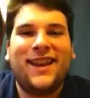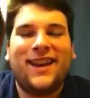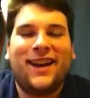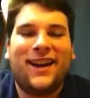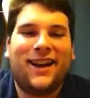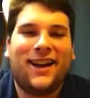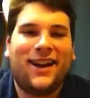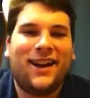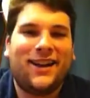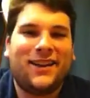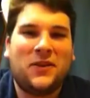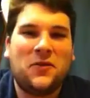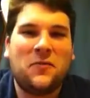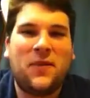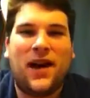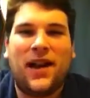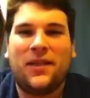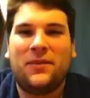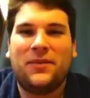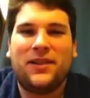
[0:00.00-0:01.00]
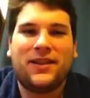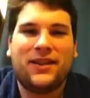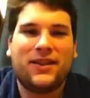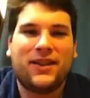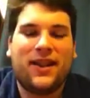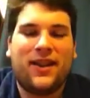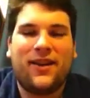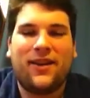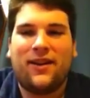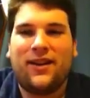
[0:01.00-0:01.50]
You Bottomless,
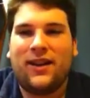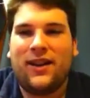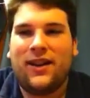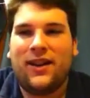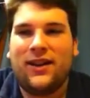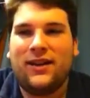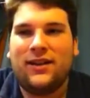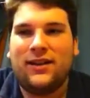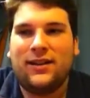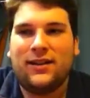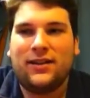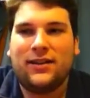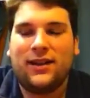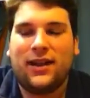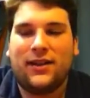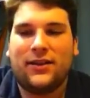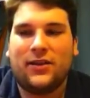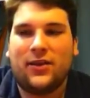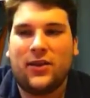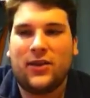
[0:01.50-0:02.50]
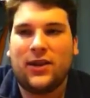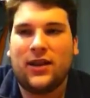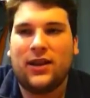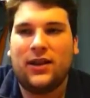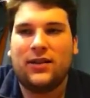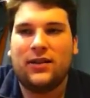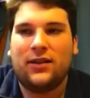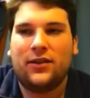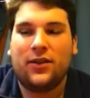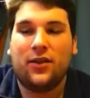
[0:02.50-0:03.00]
they're not
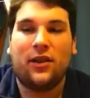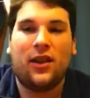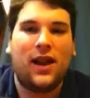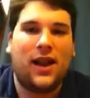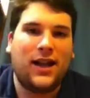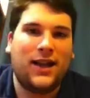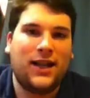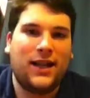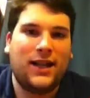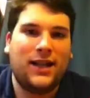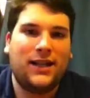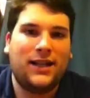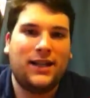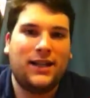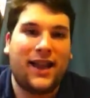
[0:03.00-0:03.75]
Dolka, they're Lagia.